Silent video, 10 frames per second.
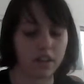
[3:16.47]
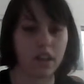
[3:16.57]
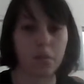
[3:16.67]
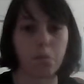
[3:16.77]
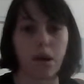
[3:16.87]

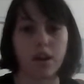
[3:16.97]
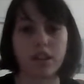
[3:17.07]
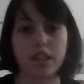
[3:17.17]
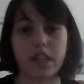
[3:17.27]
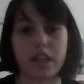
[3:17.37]
their
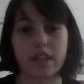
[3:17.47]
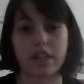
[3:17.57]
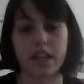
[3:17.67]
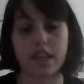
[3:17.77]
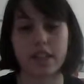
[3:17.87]

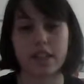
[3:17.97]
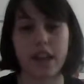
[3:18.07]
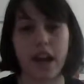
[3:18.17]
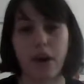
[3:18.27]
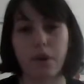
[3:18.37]
politics and
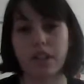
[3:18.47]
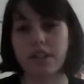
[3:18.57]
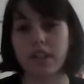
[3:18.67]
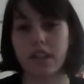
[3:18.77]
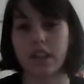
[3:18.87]
how it's